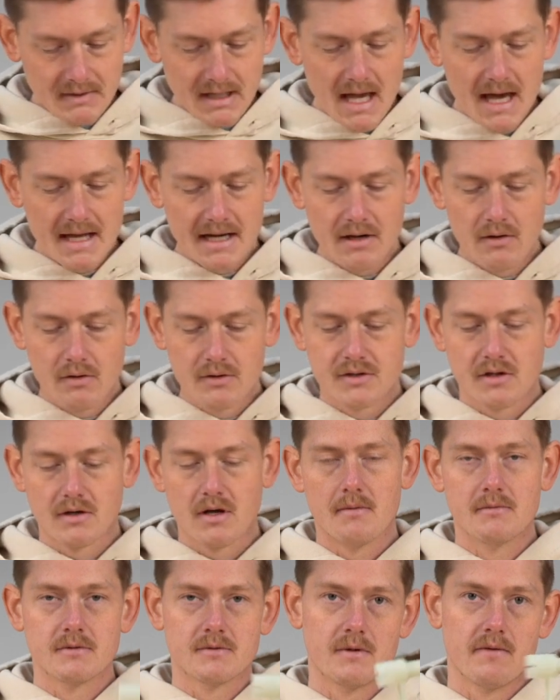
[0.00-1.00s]
and it also
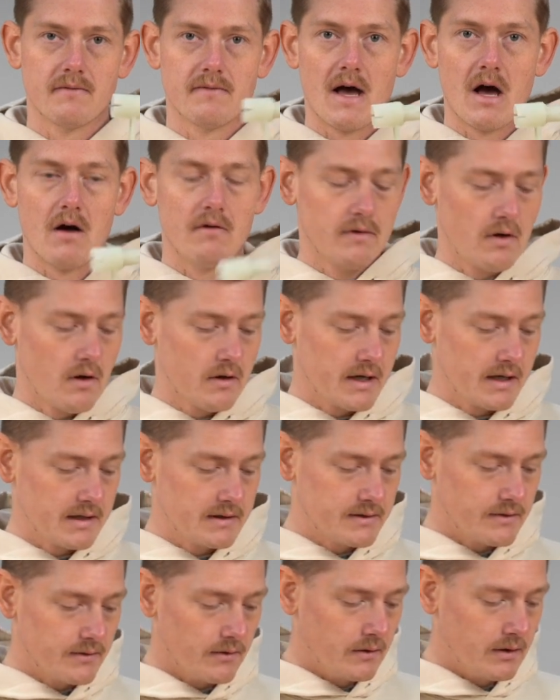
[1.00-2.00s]
comes with a valve locking
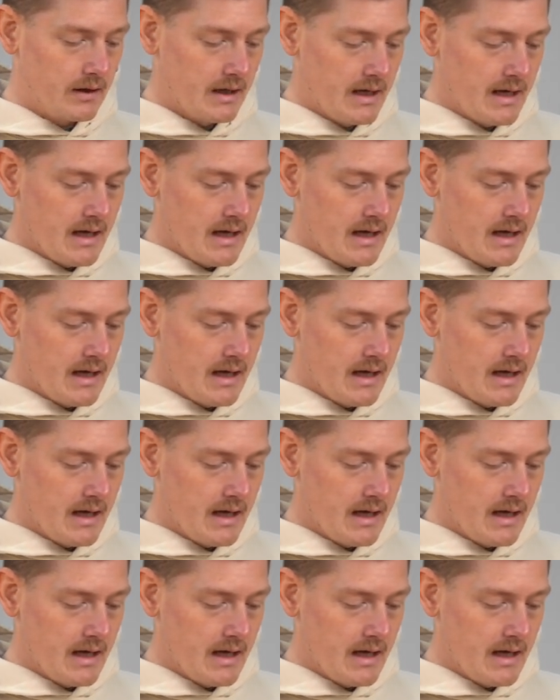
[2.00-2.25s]
tool.